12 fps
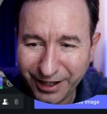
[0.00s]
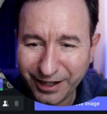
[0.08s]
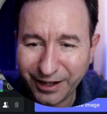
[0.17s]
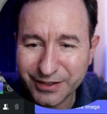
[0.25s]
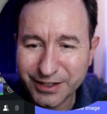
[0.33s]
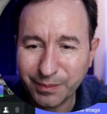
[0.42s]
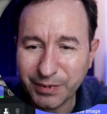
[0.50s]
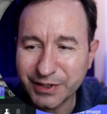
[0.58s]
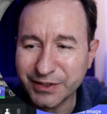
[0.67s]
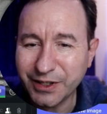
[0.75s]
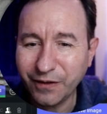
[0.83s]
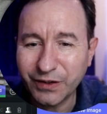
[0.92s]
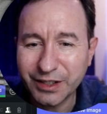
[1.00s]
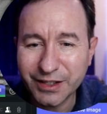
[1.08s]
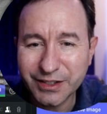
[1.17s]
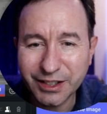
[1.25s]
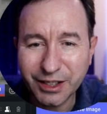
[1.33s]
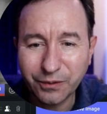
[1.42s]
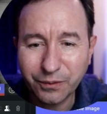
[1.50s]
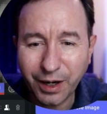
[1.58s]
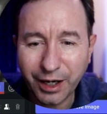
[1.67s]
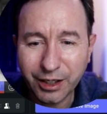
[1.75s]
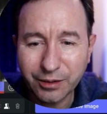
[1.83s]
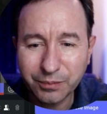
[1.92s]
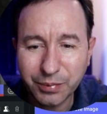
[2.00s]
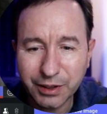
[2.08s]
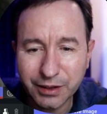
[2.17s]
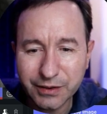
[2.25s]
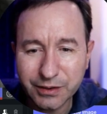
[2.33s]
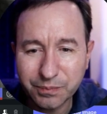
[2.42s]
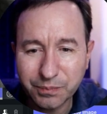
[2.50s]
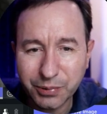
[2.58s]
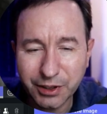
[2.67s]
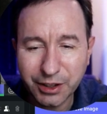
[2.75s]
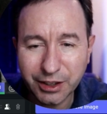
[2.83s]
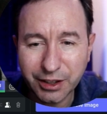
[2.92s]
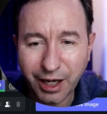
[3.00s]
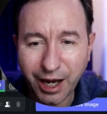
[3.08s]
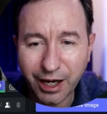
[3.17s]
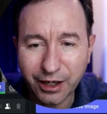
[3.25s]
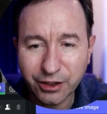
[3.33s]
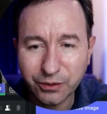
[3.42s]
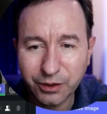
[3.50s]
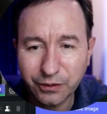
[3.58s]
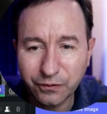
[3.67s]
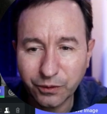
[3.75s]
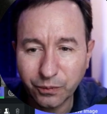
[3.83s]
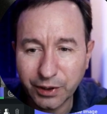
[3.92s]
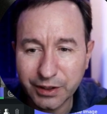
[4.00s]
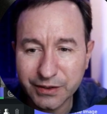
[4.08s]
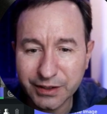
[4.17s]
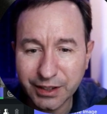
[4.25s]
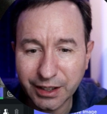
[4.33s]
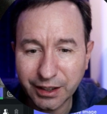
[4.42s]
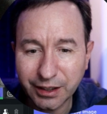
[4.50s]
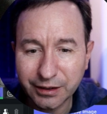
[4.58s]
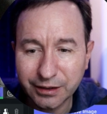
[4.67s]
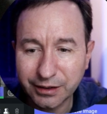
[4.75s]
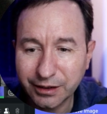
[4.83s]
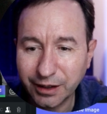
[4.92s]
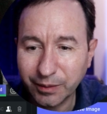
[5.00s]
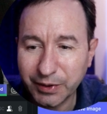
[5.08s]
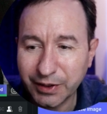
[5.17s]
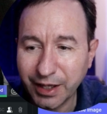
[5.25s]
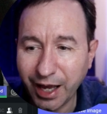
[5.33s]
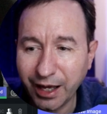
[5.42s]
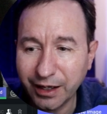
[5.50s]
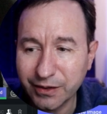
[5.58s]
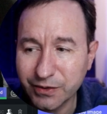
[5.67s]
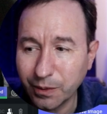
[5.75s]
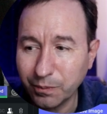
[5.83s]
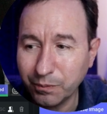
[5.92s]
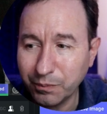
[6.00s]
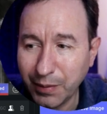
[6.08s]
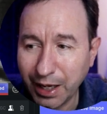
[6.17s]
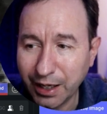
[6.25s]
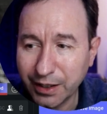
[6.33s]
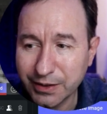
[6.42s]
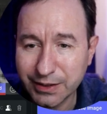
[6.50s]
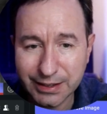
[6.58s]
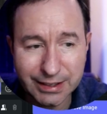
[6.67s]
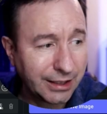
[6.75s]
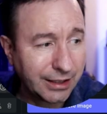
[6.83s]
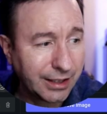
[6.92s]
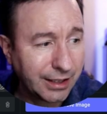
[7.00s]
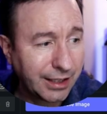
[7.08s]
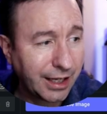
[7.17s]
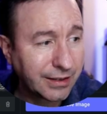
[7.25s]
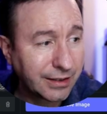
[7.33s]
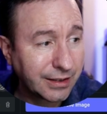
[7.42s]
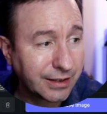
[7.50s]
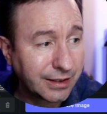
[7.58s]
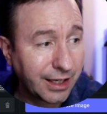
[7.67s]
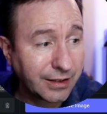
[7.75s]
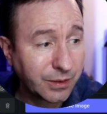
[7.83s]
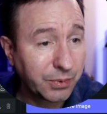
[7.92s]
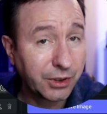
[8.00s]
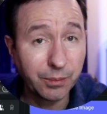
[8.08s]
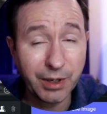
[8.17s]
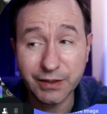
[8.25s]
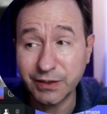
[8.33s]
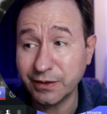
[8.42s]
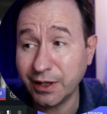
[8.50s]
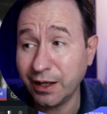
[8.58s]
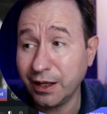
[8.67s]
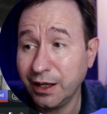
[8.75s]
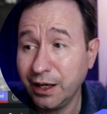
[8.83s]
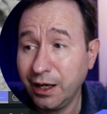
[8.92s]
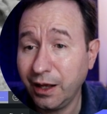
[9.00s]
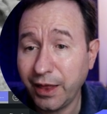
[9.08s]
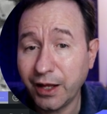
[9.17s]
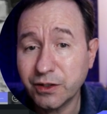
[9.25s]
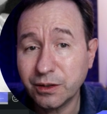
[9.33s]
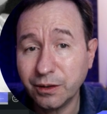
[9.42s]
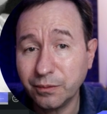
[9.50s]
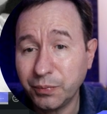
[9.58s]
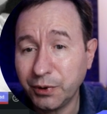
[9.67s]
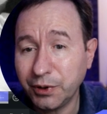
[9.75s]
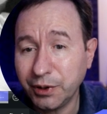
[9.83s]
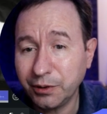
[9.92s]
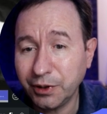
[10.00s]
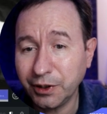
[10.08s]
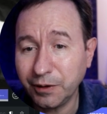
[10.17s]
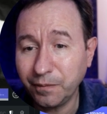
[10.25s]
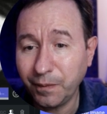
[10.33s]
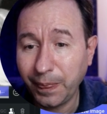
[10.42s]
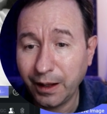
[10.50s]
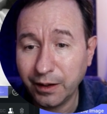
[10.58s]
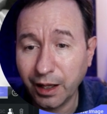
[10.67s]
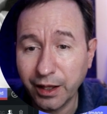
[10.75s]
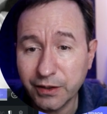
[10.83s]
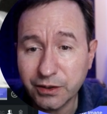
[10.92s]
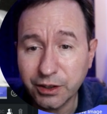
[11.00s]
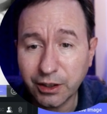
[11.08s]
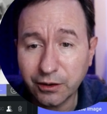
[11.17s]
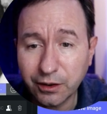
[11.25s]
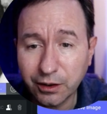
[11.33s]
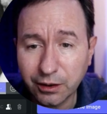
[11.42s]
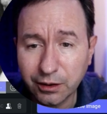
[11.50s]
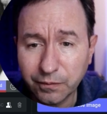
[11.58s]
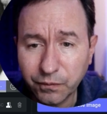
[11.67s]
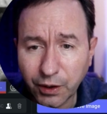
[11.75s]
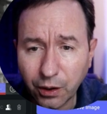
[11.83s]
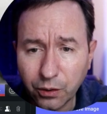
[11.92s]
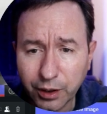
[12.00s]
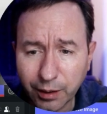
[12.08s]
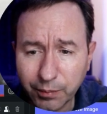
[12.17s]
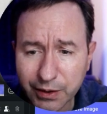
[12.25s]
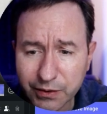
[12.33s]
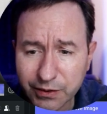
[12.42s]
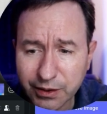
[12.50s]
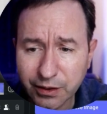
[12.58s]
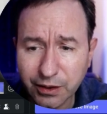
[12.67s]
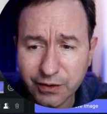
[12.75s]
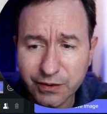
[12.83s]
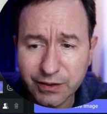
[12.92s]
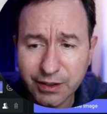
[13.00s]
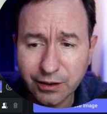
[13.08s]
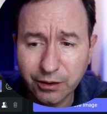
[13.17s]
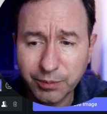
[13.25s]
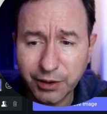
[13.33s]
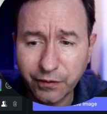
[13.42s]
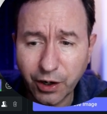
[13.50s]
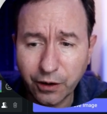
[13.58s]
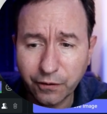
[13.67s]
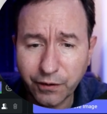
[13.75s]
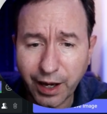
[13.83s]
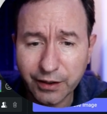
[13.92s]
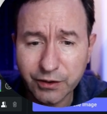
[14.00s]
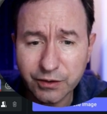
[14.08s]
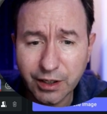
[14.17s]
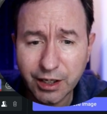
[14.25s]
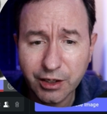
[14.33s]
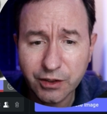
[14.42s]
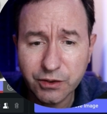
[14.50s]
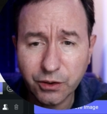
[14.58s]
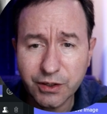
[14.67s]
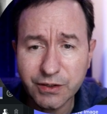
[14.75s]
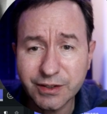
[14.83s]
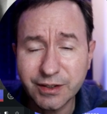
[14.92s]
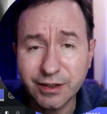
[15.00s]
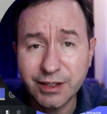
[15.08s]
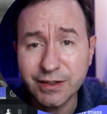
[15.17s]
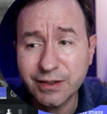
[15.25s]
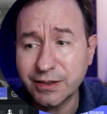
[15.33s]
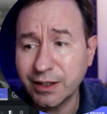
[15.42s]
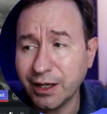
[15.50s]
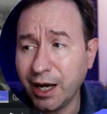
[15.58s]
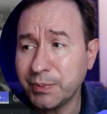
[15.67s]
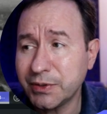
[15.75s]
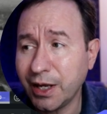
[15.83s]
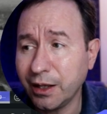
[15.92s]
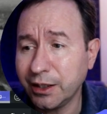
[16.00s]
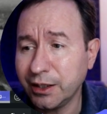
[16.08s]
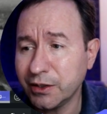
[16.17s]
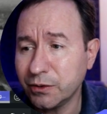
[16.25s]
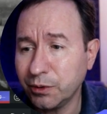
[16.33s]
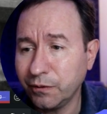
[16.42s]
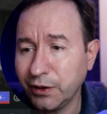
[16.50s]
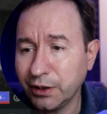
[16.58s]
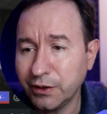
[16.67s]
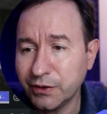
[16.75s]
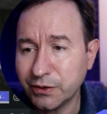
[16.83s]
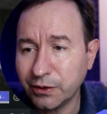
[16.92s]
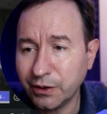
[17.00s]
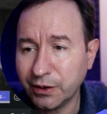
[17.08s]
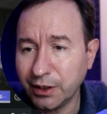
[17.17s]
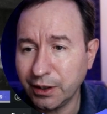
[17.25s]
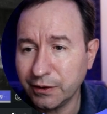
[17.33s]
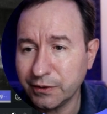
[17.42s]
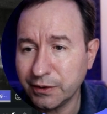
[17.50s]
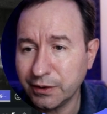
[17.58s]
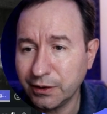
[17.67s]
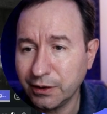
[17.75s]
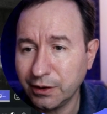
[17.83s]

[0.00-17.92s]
Now some of the stuff it doesn't get right, but it's pretty accurate for what it's getting. I mean, that is amazing. That's pretty amazing. That's pretty good. Now let's look at you can see a little bit of artifacts. So this upscaling is revealing certain things.